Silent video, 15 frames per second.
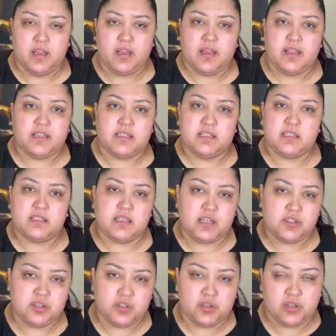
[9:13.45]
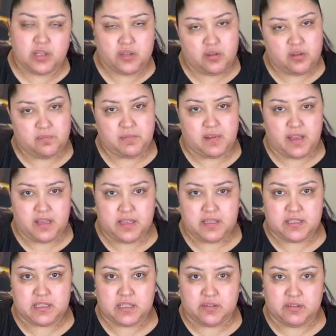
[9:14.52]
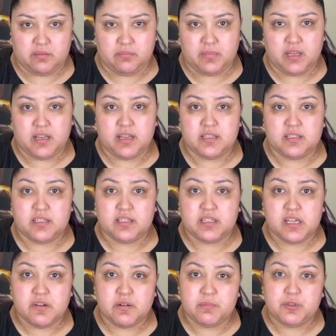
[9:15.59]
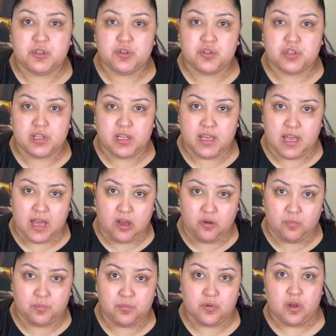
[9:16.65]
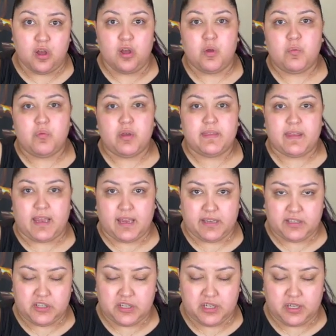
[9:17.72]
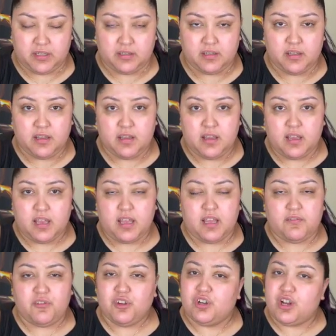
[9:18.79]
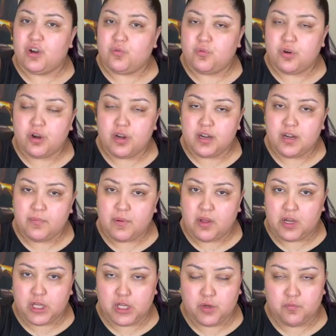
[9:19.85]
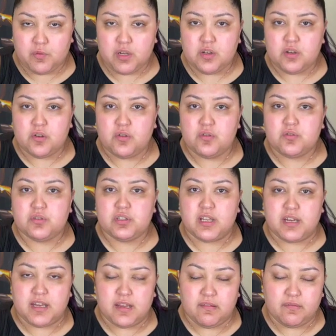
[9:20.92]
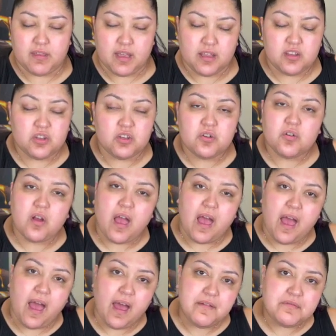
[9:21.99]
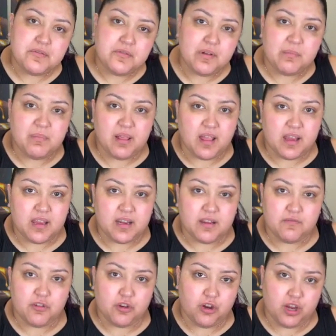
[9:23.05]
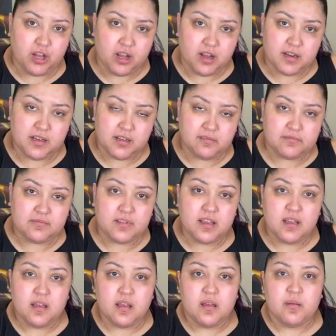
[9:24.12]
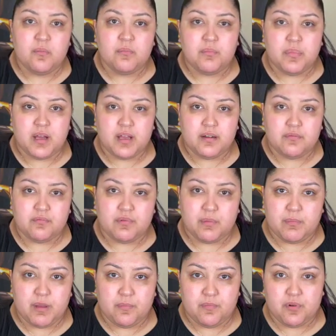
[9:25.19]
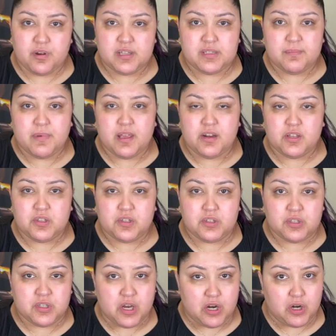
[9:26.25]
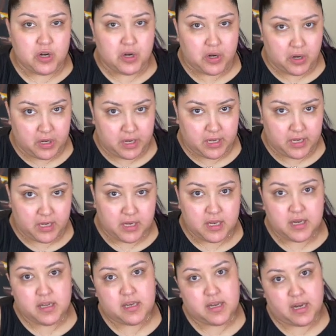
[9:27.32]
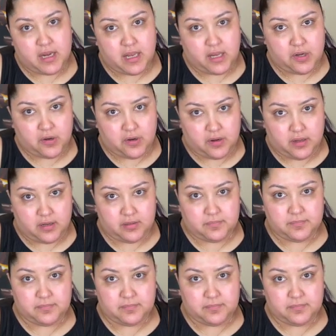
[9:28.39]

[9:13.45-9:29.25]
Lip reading: It's essential that you apply a serum because the serums usually help with aging. If you're not worried about any wrinkles, any of that, you don't have to apply it if you're young enough. But remember, it's better to start early than later on.